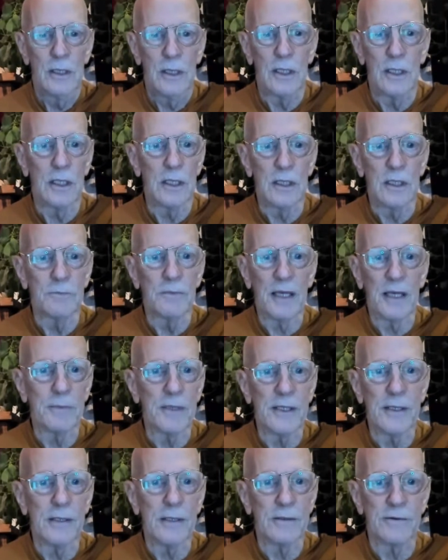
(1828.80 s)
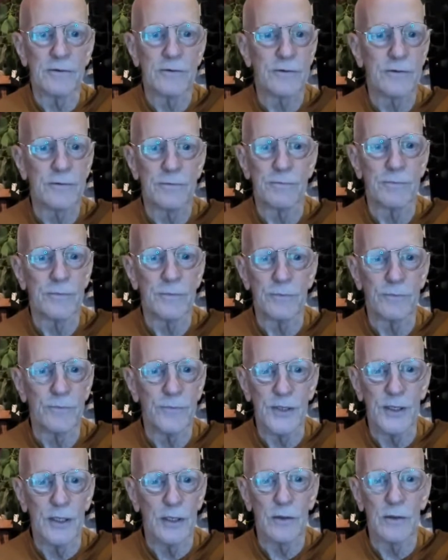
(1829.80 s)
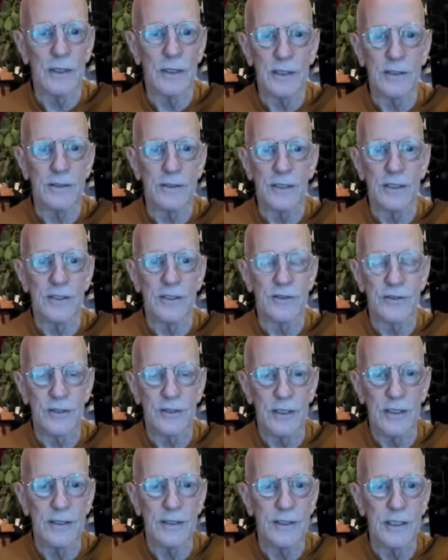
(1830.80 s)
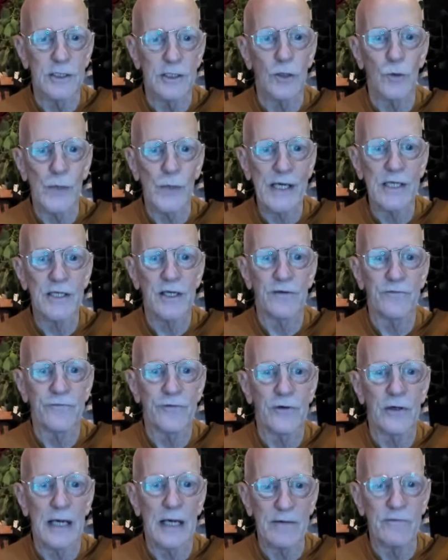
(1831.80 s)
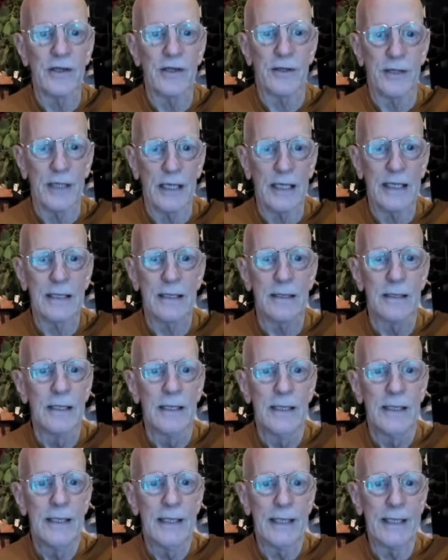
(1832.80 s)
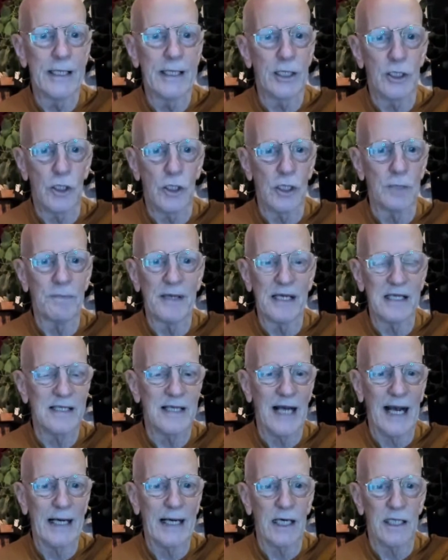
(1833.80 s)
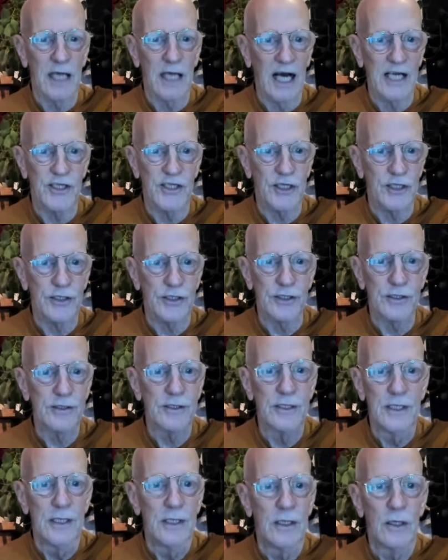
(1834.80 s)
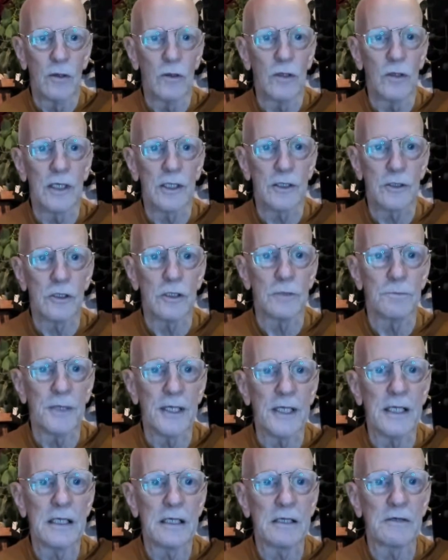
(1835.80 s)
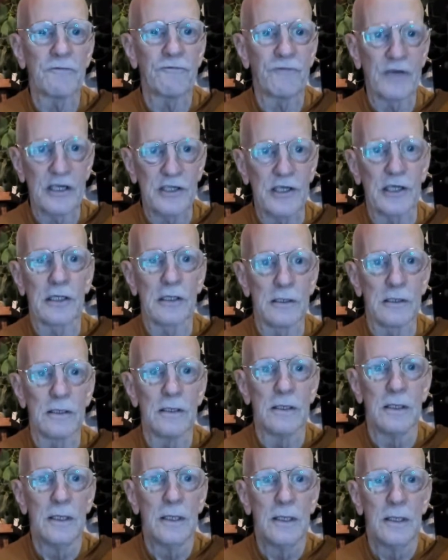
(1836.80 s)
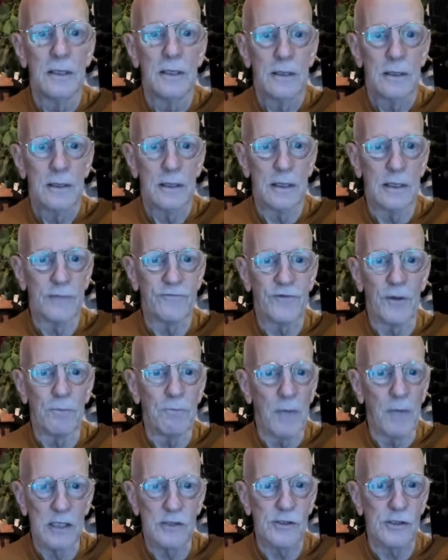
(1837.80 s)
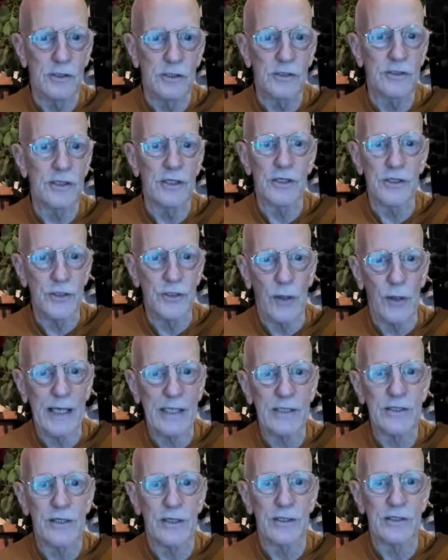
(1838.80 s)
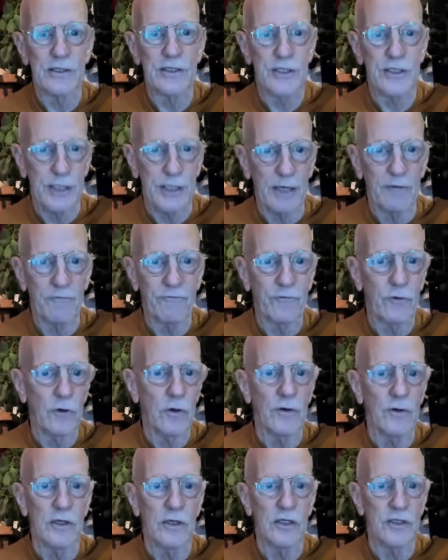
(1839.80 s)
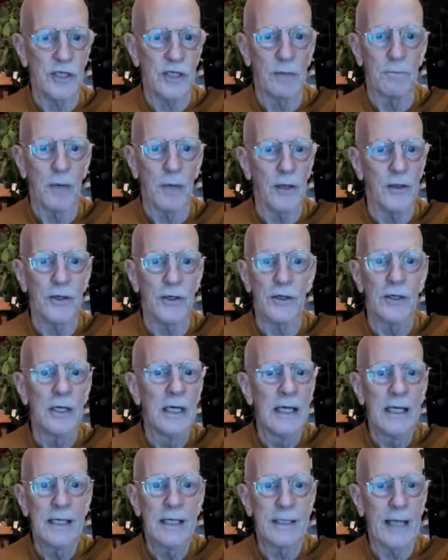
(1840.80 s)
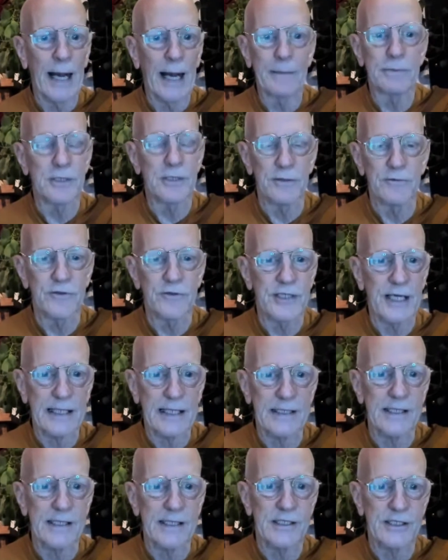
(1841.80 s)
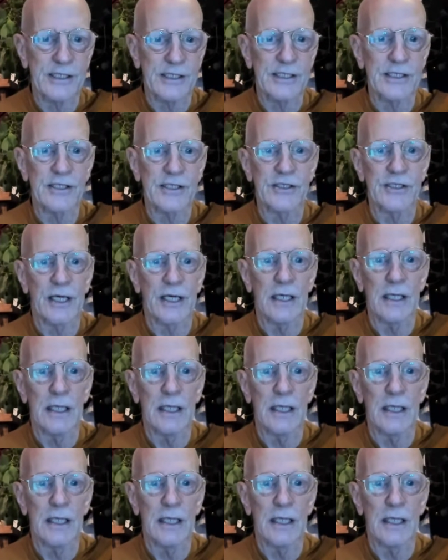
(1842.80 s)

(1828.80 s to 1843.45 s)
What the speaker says: Maybe it's, there's a reason for everything, and it could be psychological or it could be physical. If the muscles and joints are stiff or there's some other types of sicknesses,